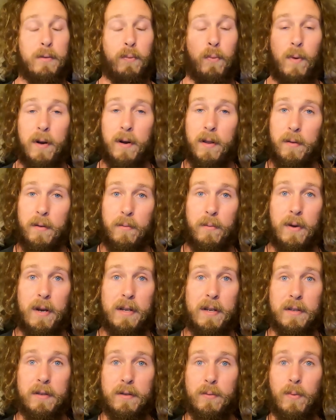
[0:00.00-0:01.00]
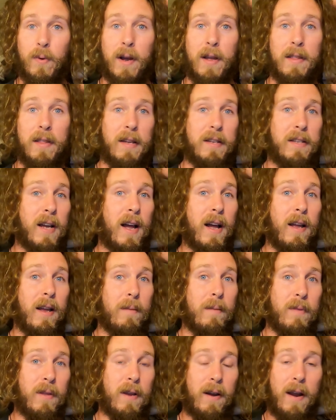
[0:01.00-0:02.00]
is one of the reasons why they tie
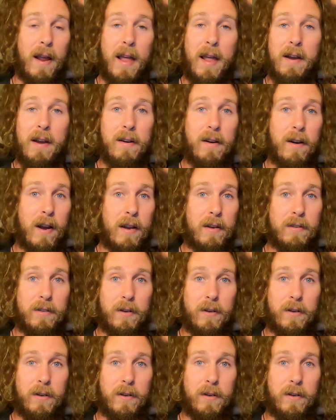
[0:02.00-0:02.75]
up their hair in